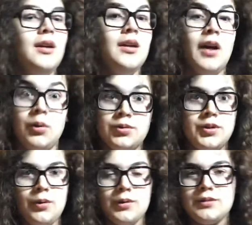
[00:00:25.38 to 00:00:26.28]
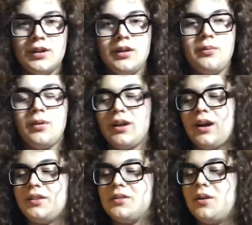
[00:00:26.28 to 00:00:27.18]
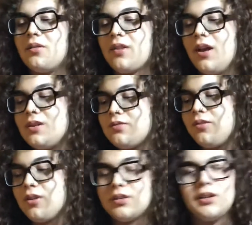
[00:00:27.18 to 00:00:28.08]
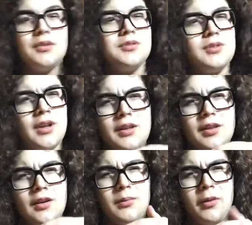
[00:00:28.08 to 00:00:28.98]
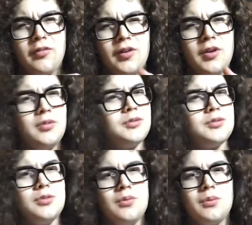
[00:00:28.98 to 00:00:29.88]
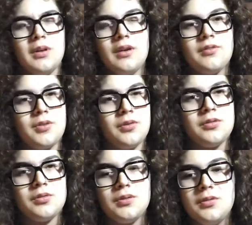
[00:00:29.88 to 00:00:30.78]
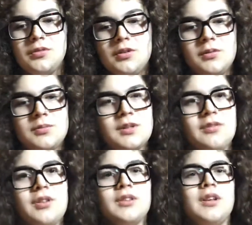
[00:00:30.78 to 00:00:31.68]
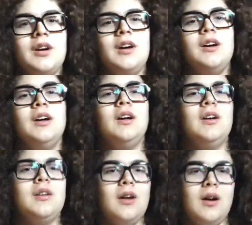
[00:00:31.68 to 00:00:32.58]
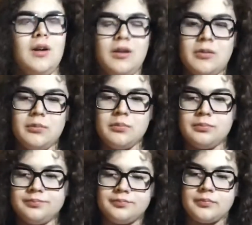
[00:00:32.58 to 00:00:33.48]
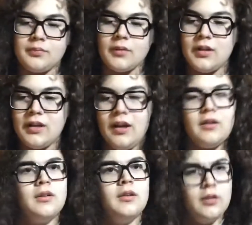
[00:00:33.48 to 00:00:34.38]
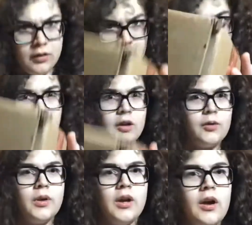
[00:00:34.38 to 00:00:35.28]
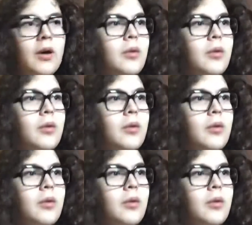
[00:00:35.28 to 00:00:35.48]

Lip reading: I was so excited when I got the notification for it because I was just laying there on my phone, just doing whatever, going through YouTube, stuff like that. And yeah, here we go.